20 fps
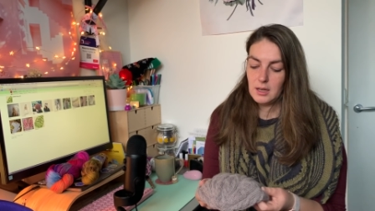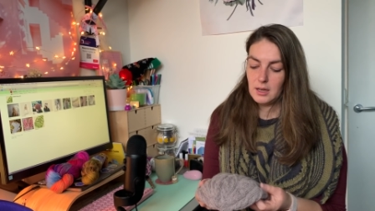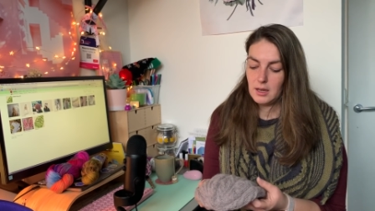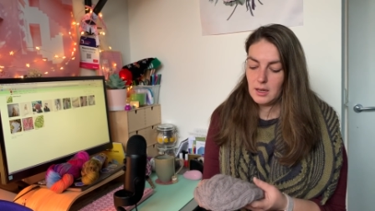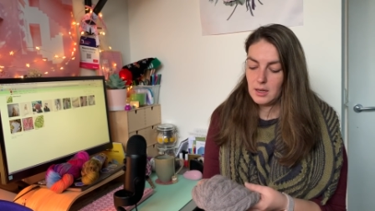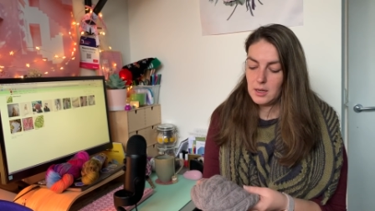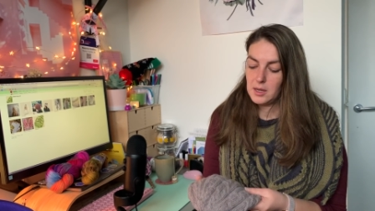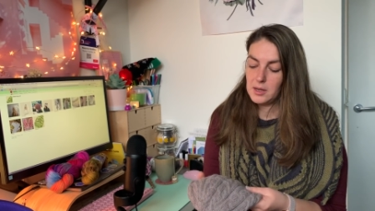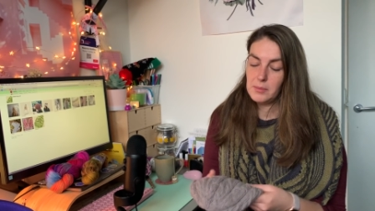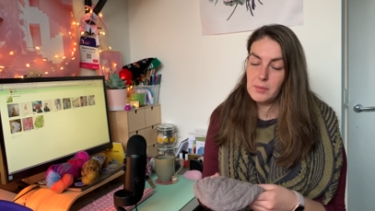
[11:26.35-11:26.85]

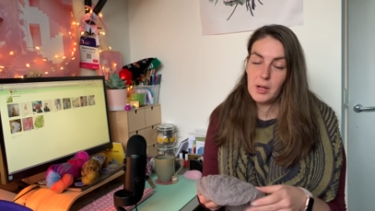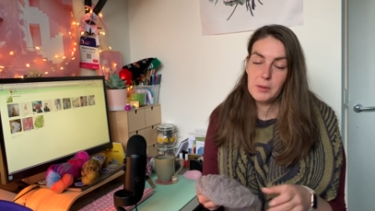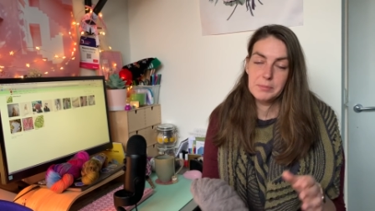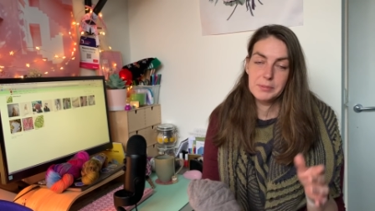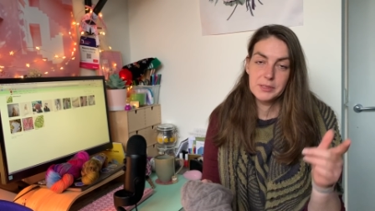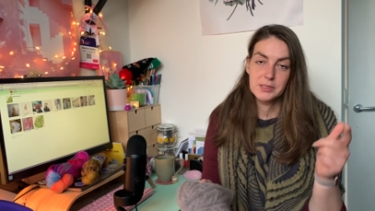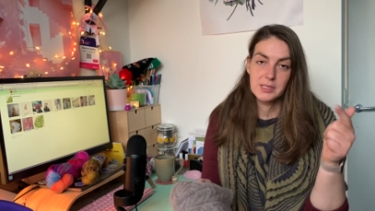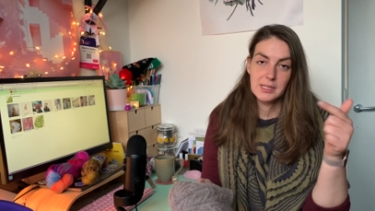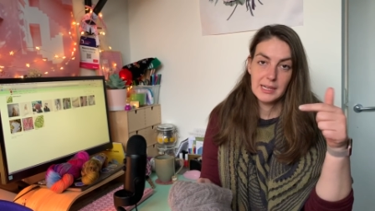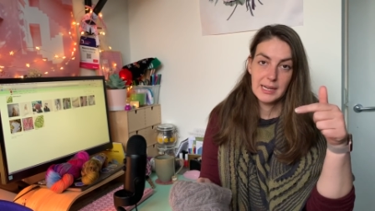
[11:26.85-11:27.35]
I'll
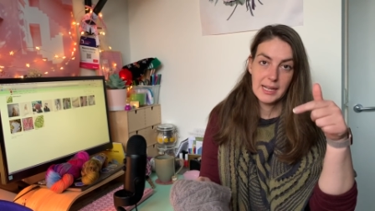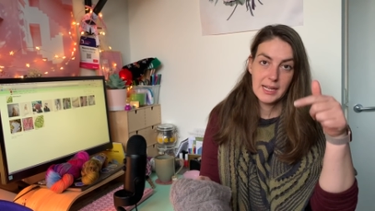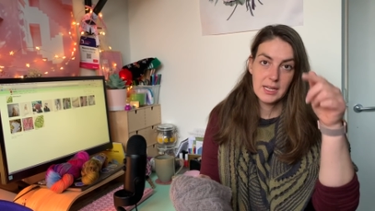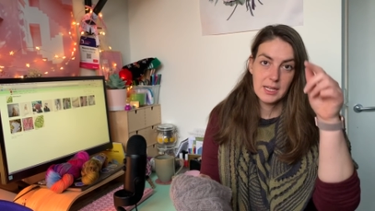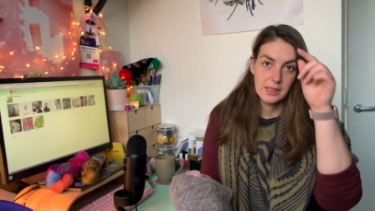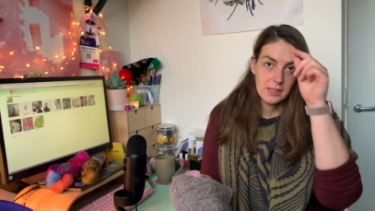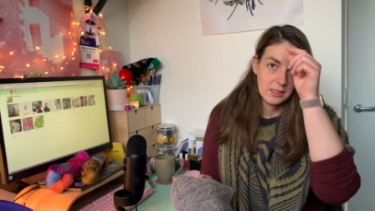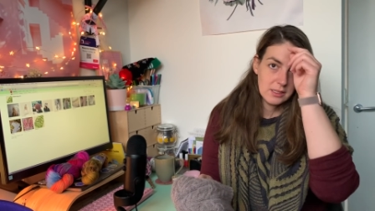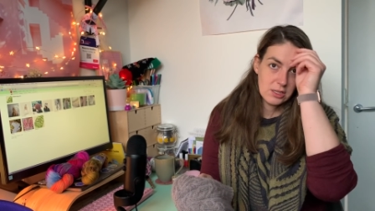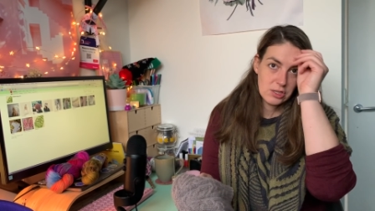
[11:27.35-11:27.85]
put a link
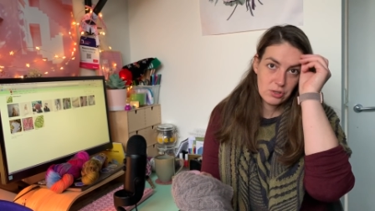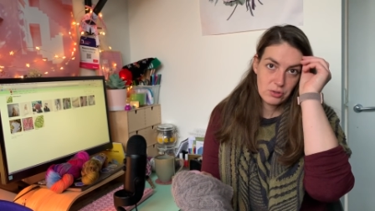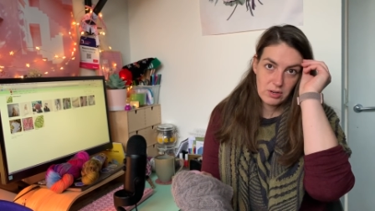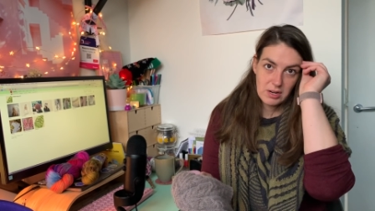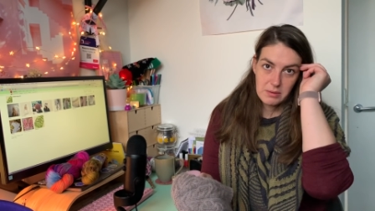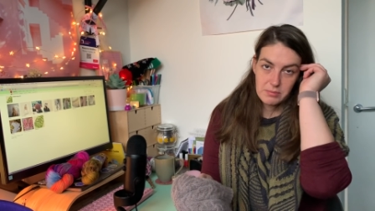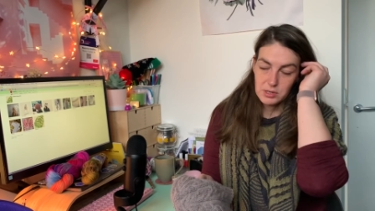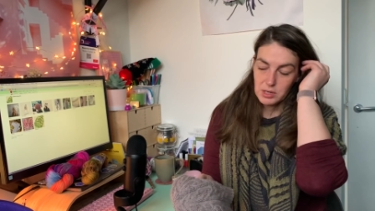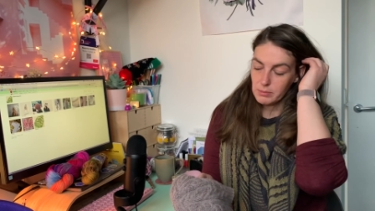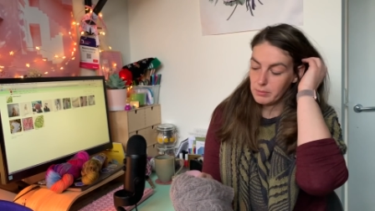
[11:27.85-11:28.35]
in the
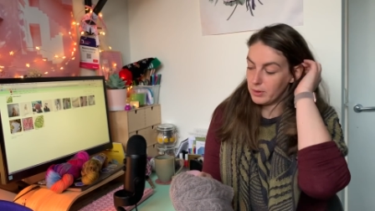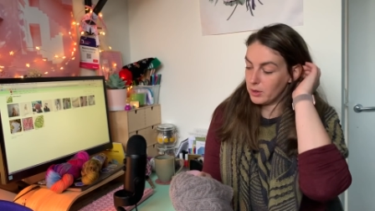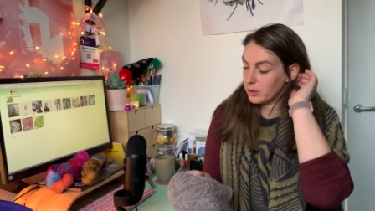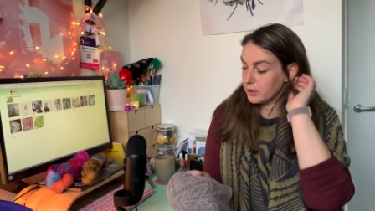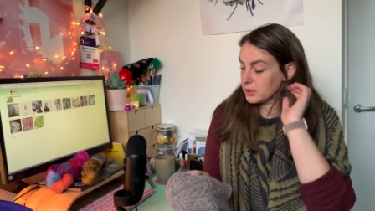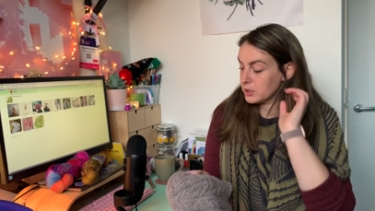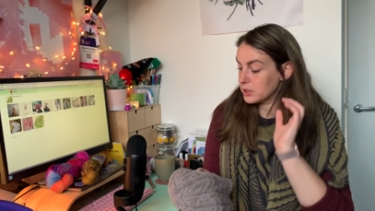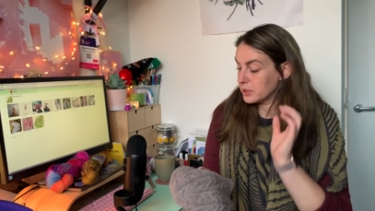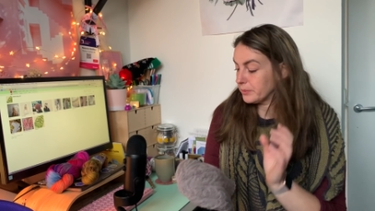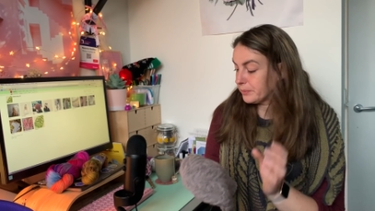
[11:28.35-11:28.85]
description
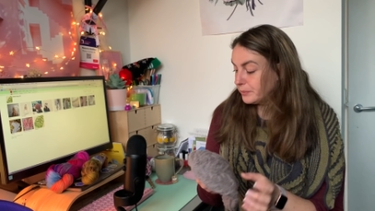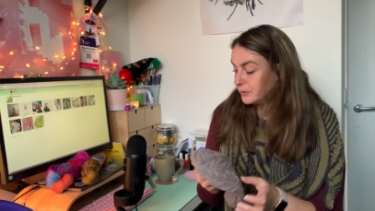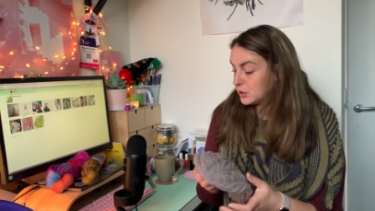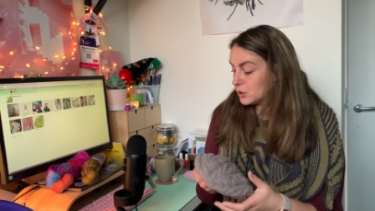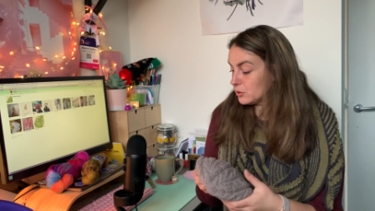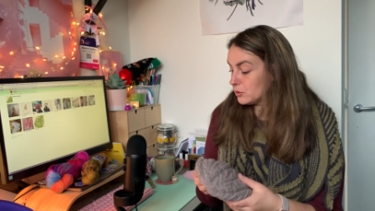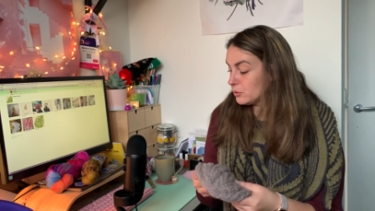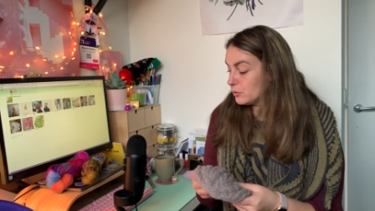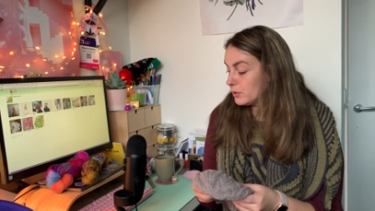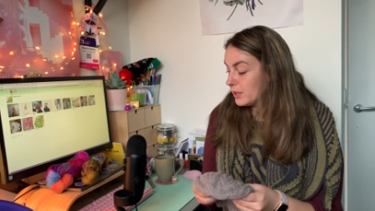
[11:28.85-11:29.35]
box
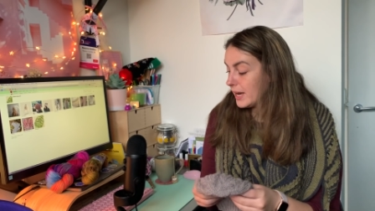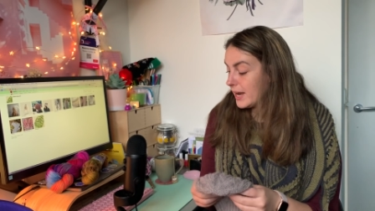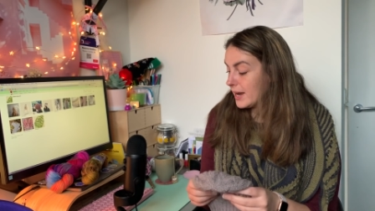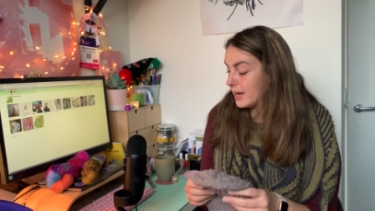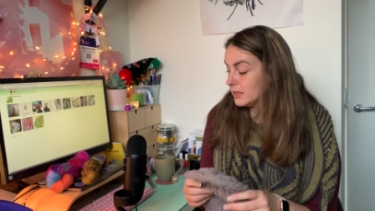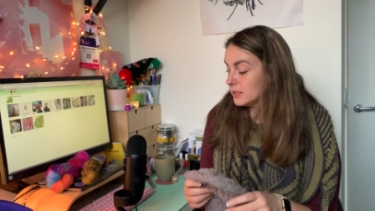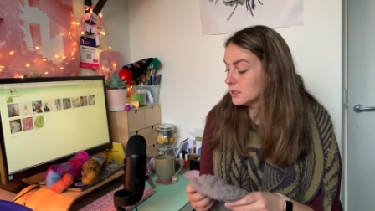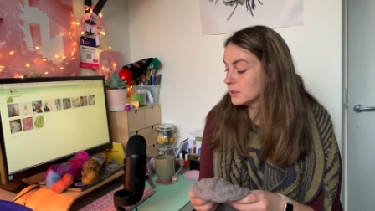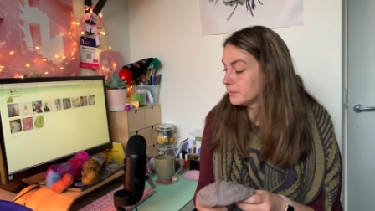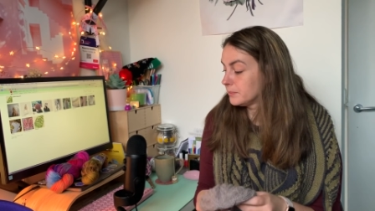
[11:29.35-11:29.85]
to
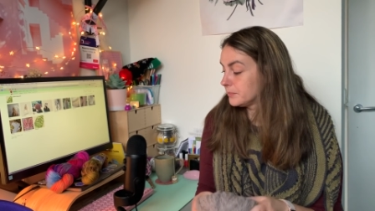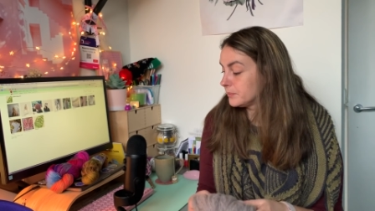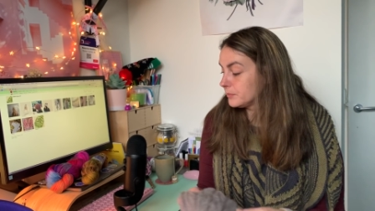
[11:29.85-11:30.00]
that.